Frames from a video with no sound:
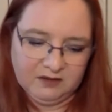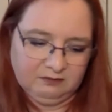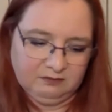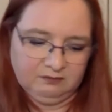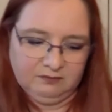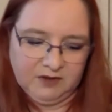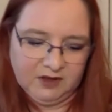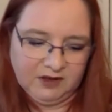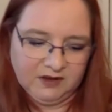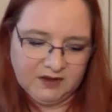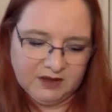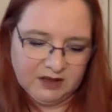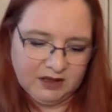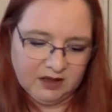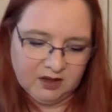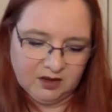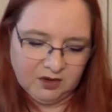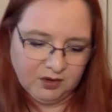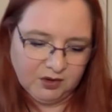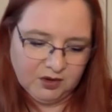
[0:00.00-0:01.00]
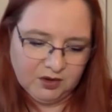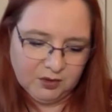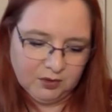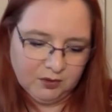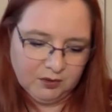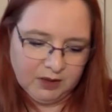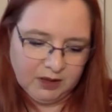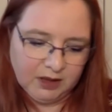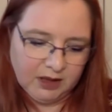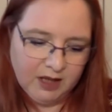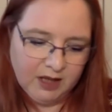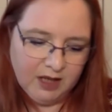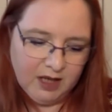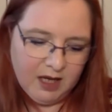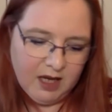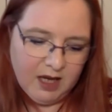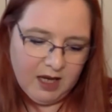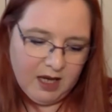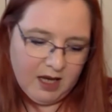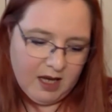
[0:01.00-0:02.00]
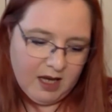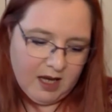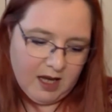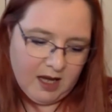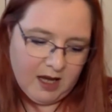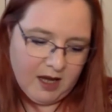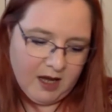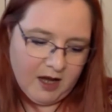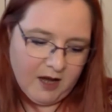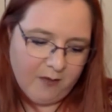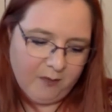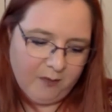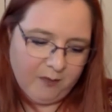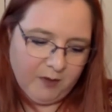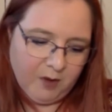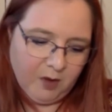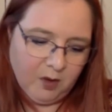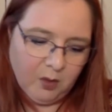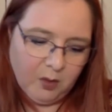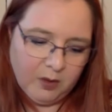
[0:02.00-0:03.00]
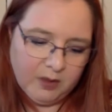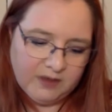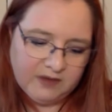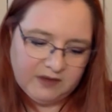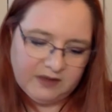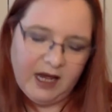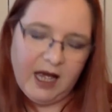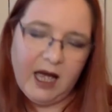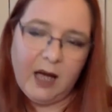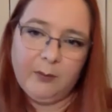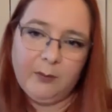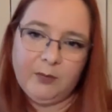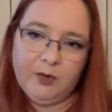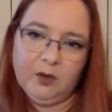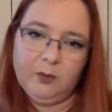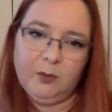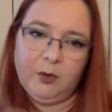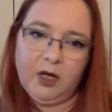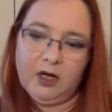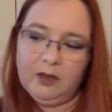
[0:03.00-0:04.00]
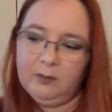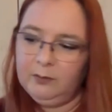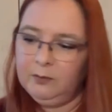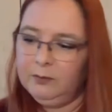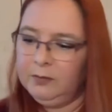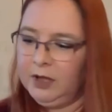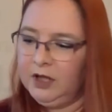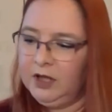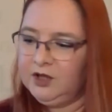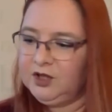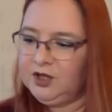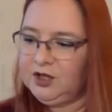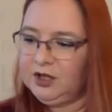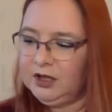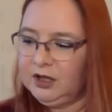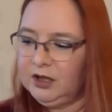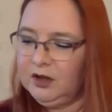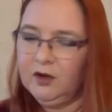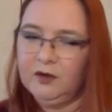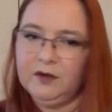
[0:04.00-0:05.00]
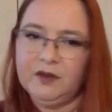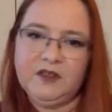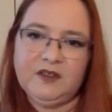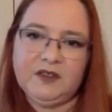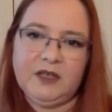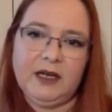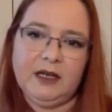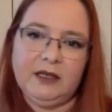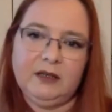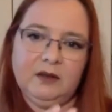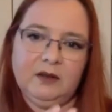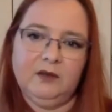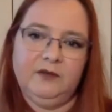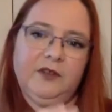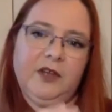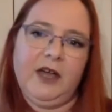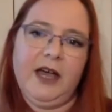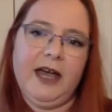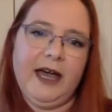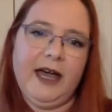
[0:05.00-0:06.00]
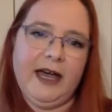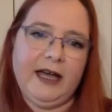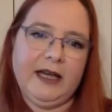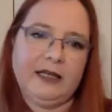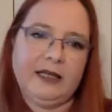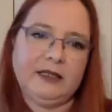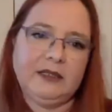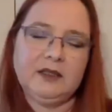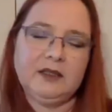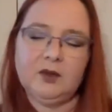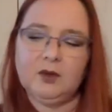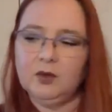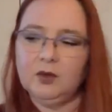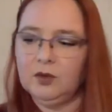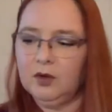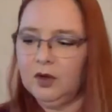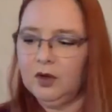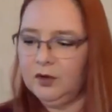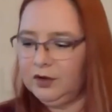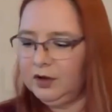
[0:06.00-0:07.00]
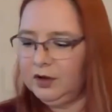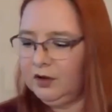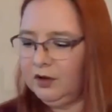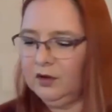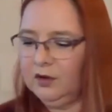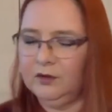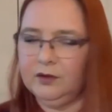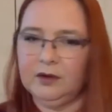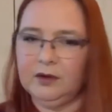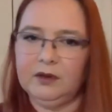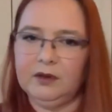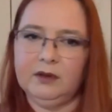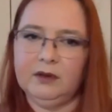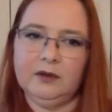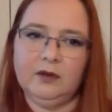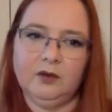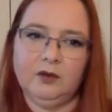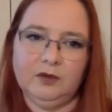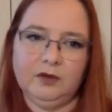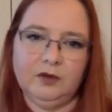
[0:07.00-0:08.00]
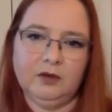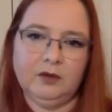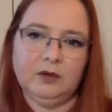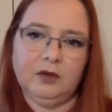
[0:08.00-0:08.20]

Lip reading: consider contouring. Always tap your blusher on the side of your hand or on your